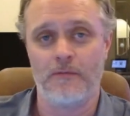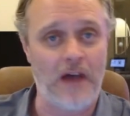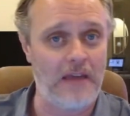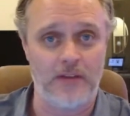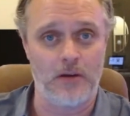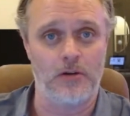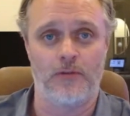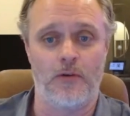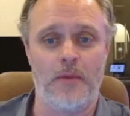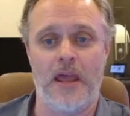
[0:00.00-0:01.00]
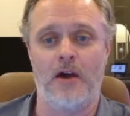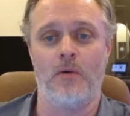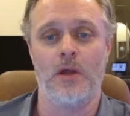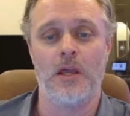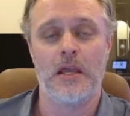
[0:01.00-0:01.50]
5 years from
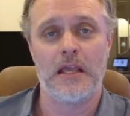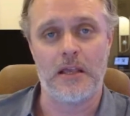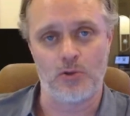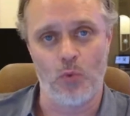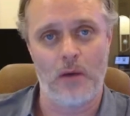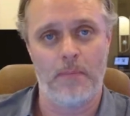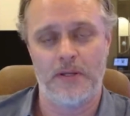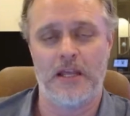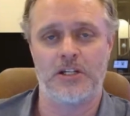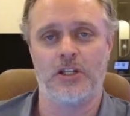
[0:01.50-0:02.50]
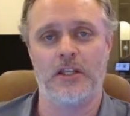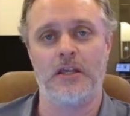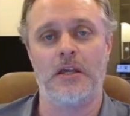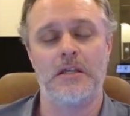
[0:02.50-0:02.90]
now is what potentially